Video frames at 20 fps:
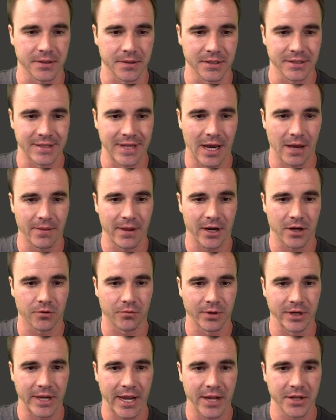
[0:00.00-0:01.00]
because now that
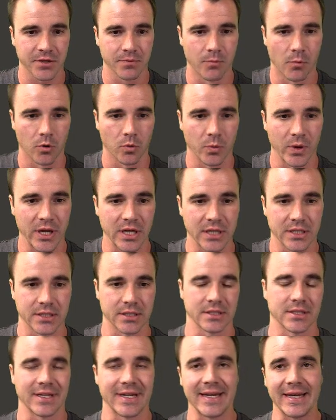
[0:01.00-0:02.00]
creates more
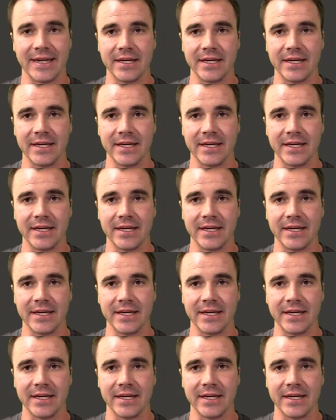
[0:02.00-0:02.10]
weaknesses and